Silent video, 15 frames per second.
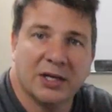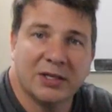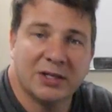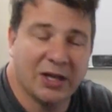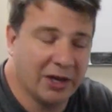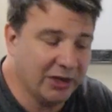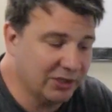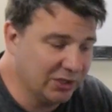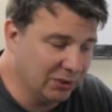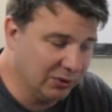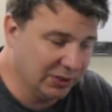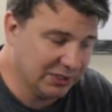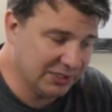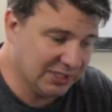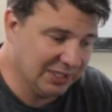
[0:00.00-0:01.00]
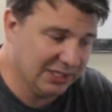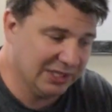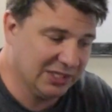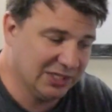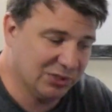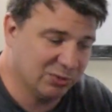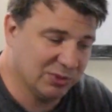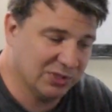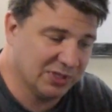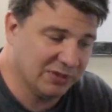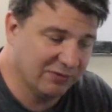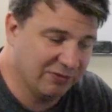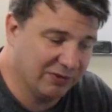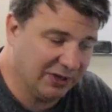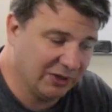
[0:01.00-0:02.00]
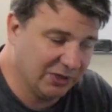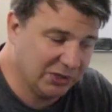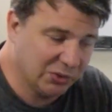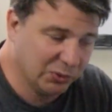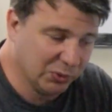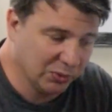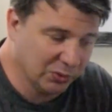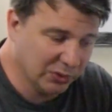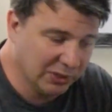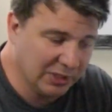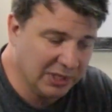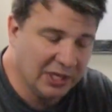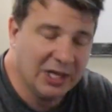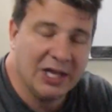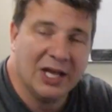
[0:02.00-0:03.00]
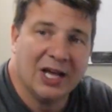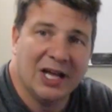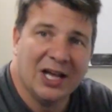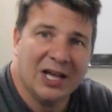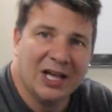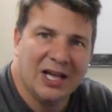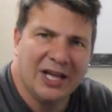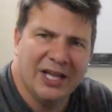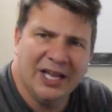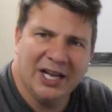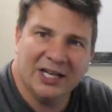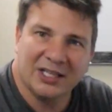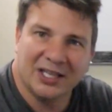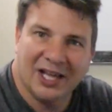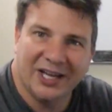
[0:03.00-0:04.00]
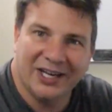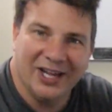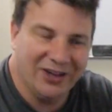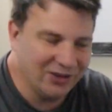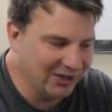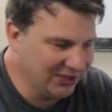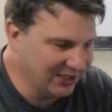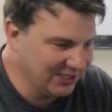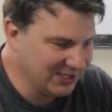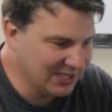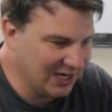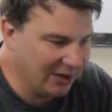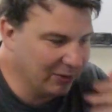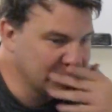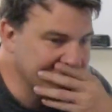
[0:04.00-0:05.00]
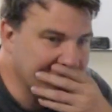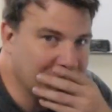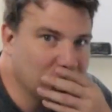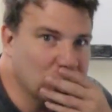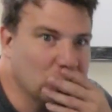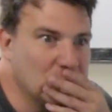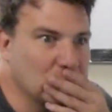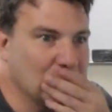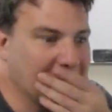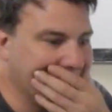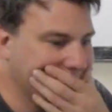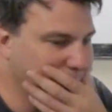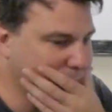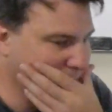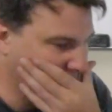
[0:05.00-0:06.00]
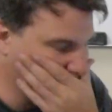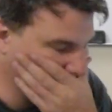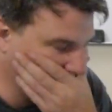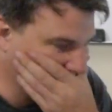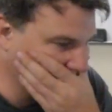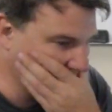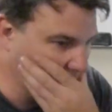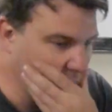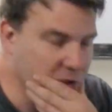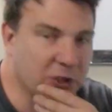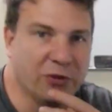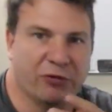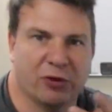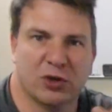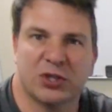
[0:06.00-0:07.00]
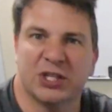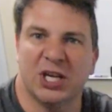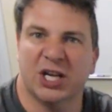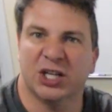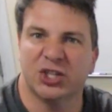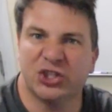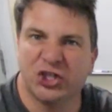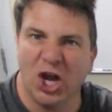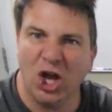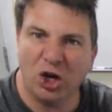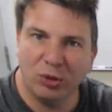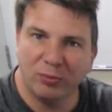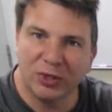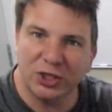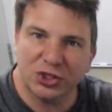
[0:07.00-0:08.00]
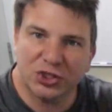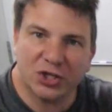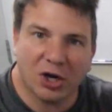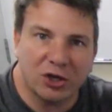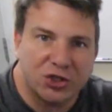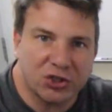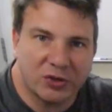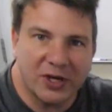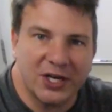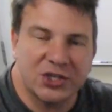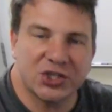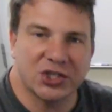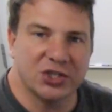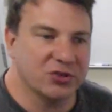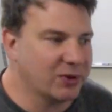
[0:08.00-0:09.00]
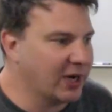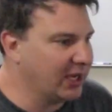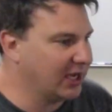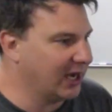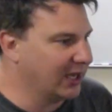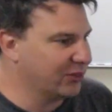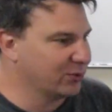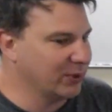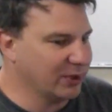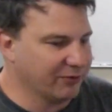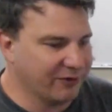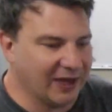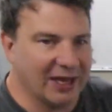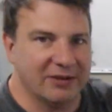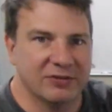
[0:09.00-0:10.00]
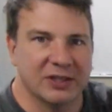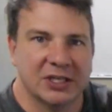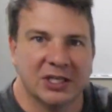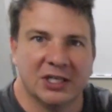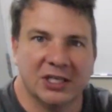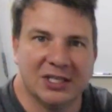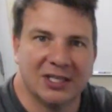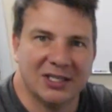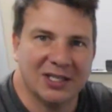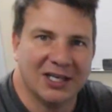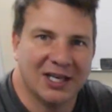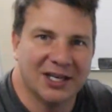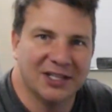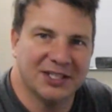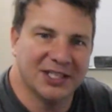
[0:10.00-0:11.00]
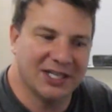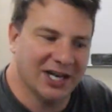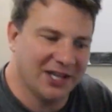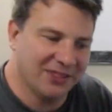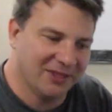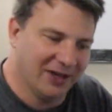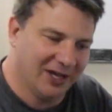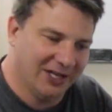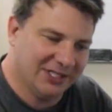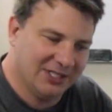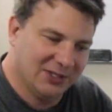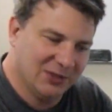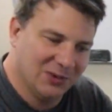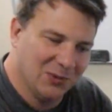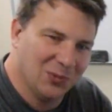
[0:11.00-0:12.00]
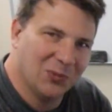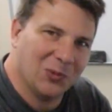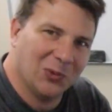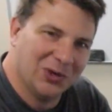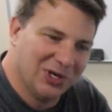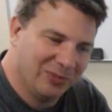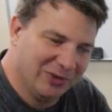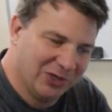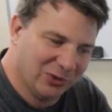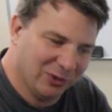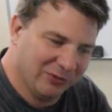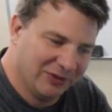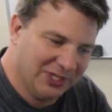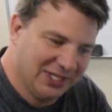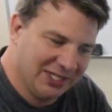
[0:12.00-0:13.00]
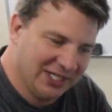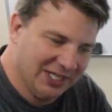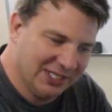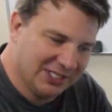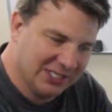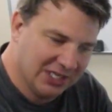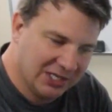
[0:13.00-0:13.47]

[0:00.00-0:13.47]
Now I noticed this was very cool. It had a line out on this, and I was like, ooh, I could put in audio. So the first thing is, gentlemen, start your engines, right? I-305. And then I thought, wouldn't it be cool if it did this?